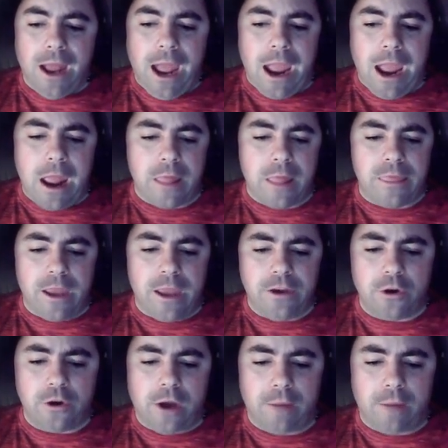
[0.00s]
And then
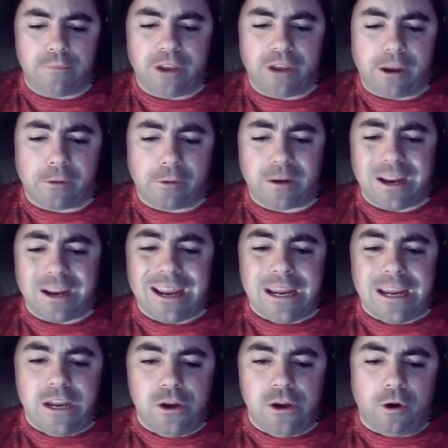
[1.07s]
you come down
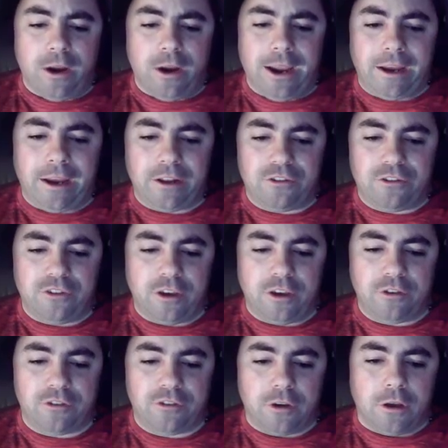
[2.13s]
here and it
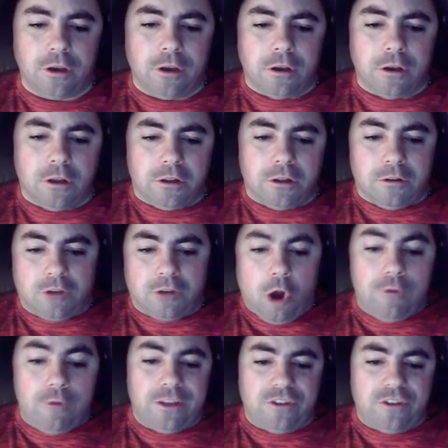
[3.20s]
says,
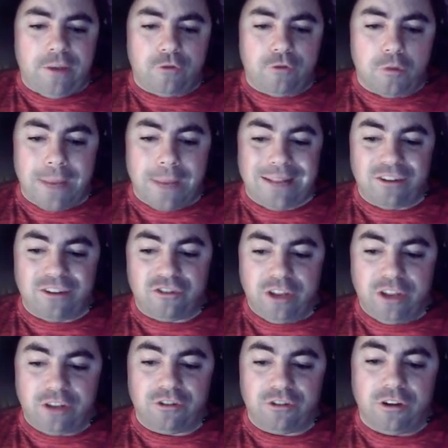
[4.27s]
COVID seems to make
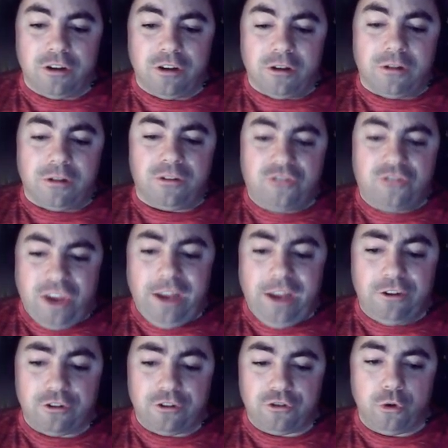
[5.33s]
distinct
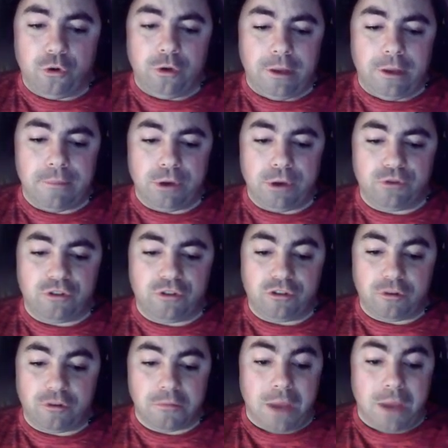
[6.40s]
changes to the immune
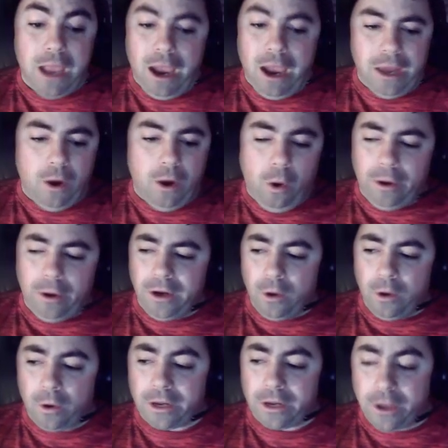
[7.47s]
system, and on and
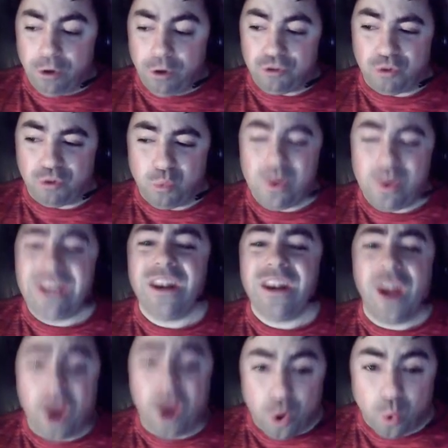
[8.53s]
on it goes. So we
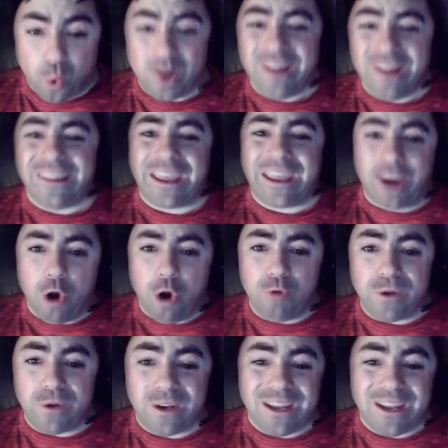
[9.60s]
know that
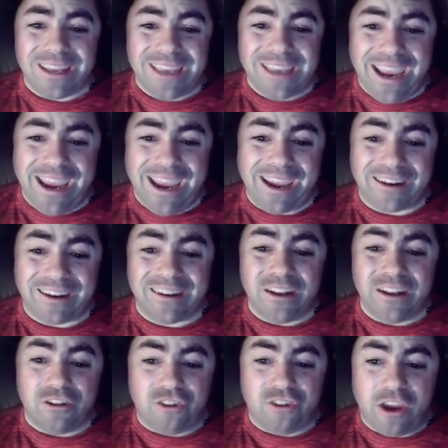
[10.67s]
COVID can
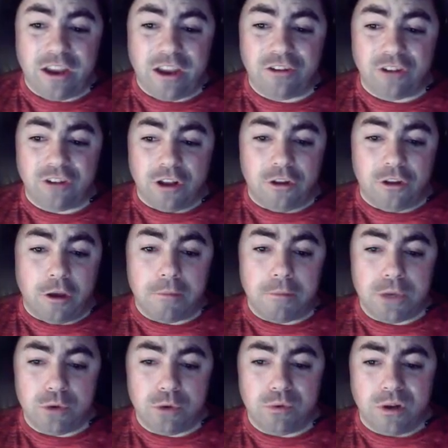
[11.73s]
change the
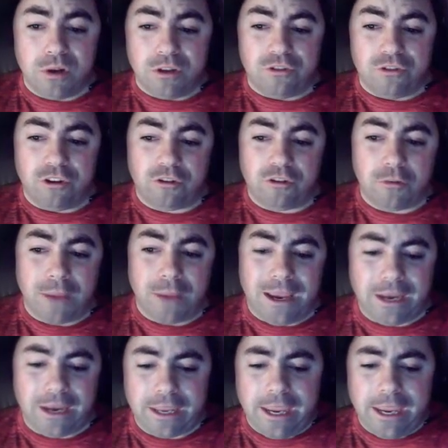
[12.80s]
immune system, and
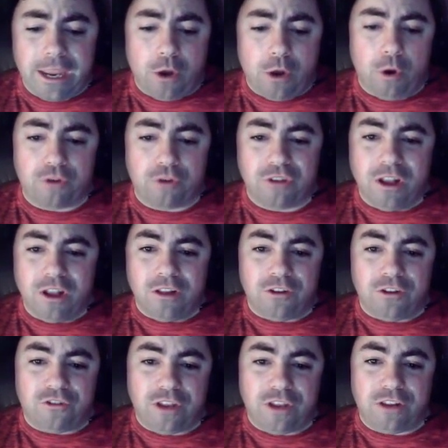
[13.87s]
it can cause
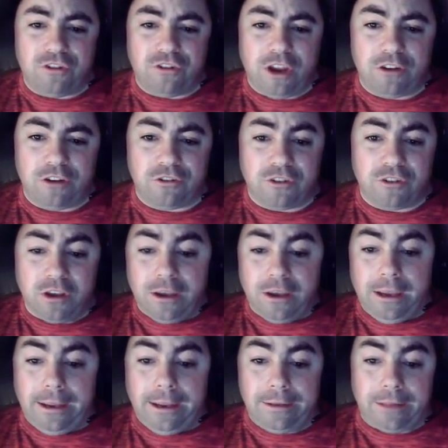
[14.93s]
distinct changes,
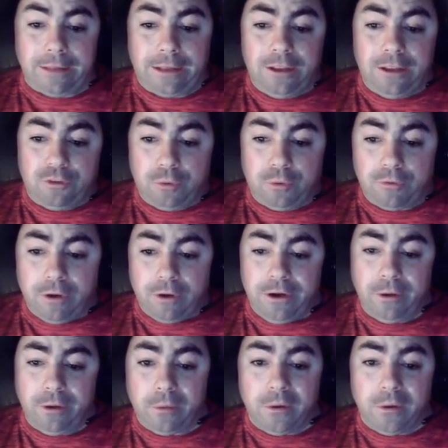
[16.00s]
and like this one right
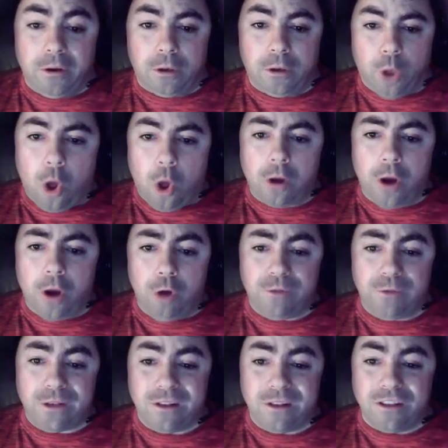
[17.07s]
here. Long
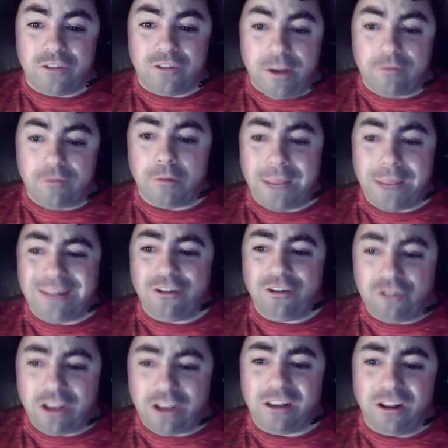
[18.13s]
COVID seems to make
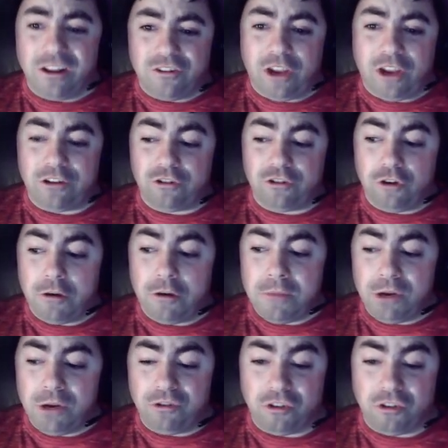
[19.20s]
distinct changes to the
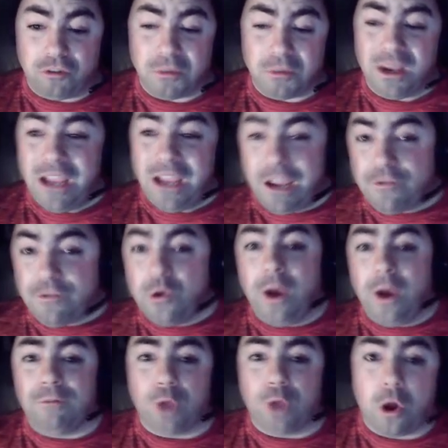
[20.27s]
immune system. If you
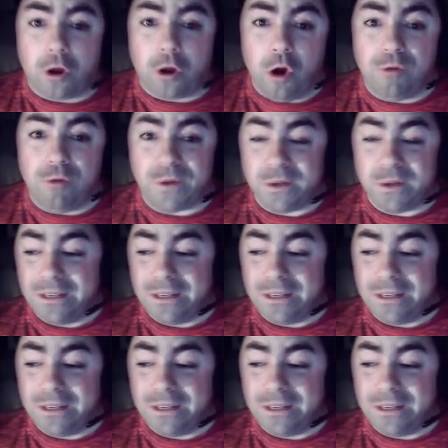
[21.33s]
have long COVID,